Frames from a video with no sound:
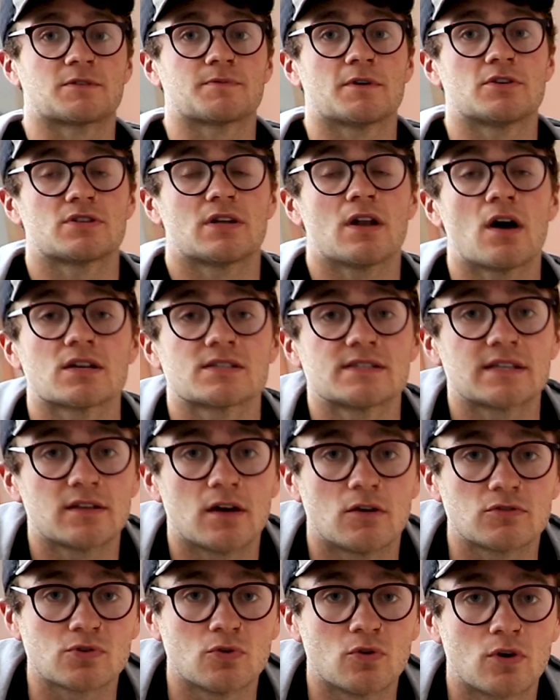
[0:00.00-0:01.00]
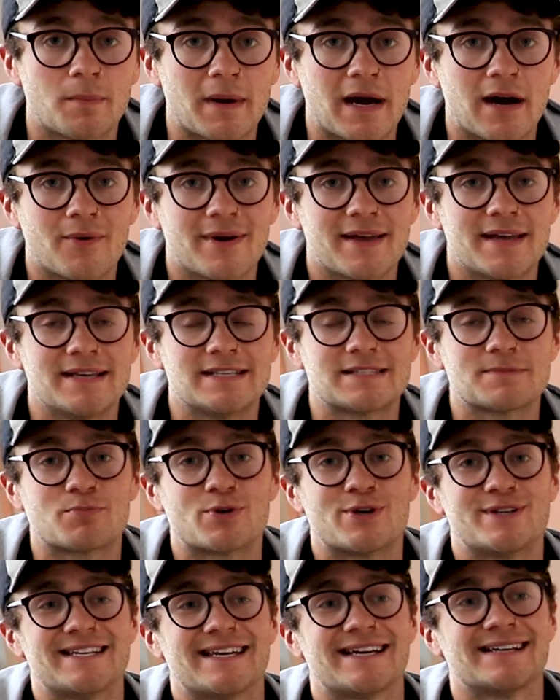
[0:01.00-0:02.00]
suppose the last thing that I'll talk about is
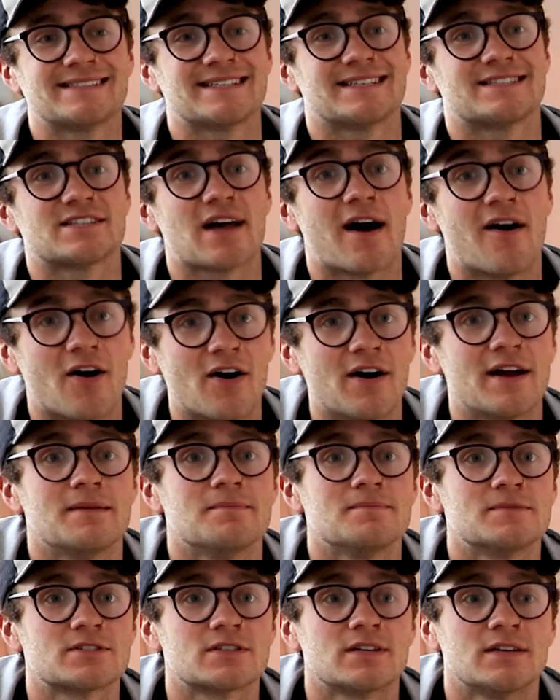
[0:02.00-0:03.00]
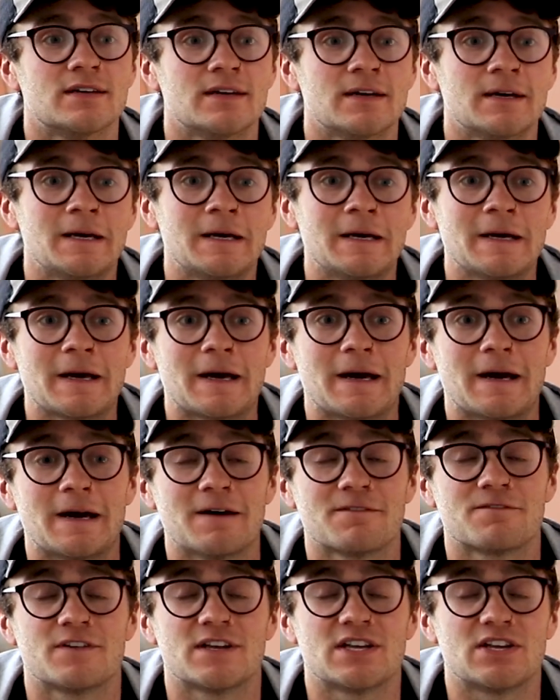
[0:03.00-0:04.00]
predicted times
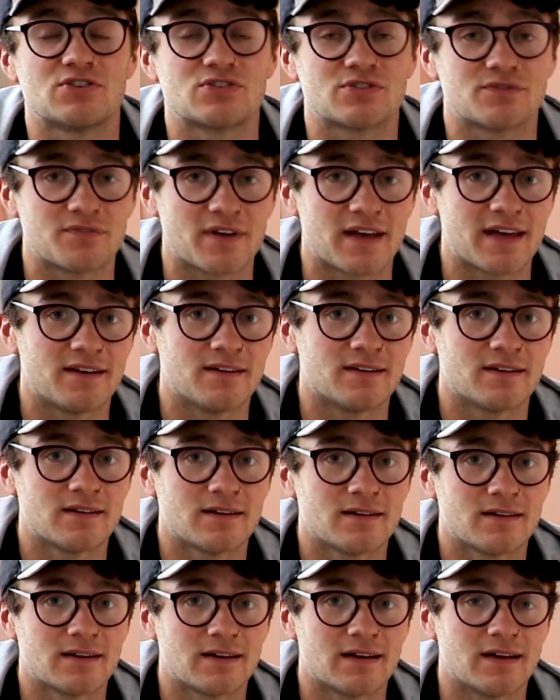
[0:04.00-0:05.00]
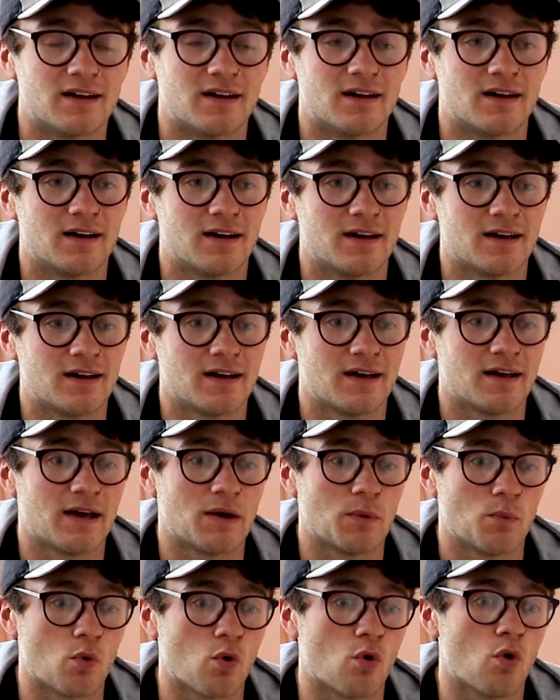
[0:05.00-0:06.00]
for each event,
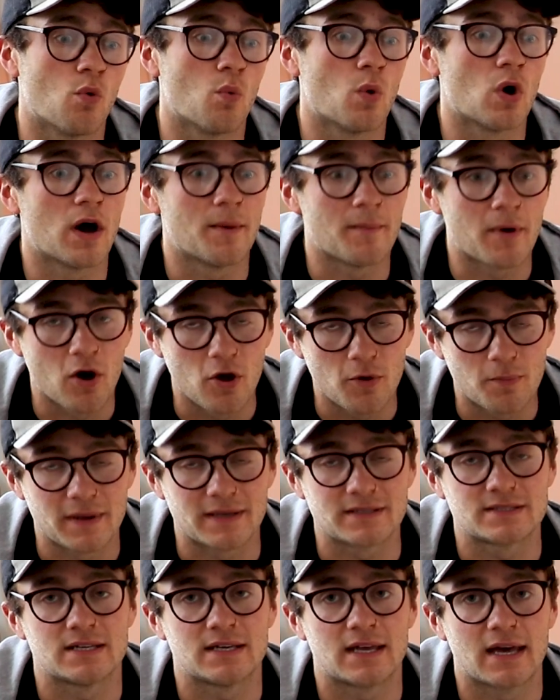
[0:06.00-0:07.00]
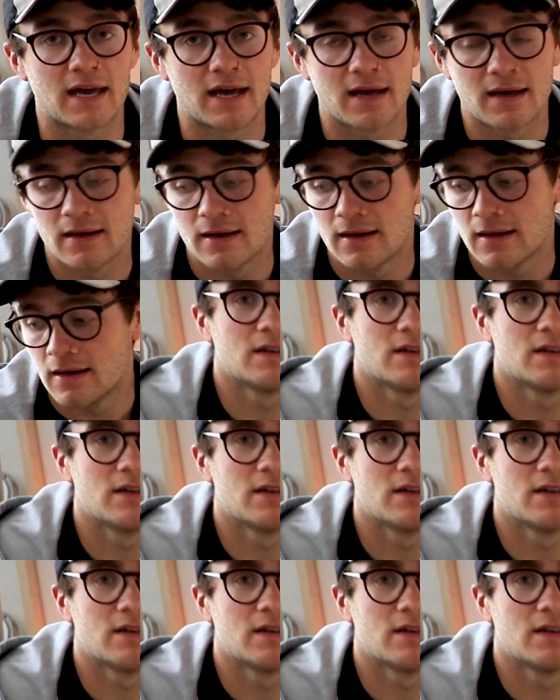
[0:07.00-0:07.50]
or what I'm hoping to get.